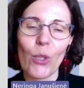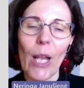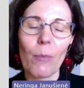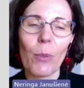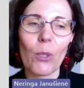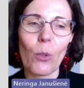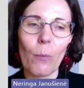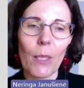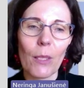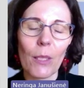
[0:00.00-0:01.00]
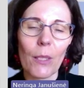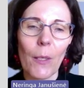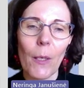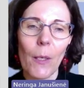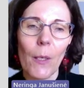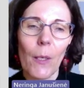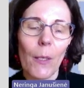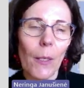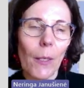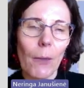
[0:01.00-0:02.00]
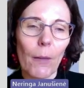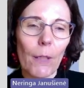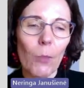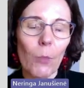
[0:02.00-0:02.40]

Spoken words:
shall be submitted as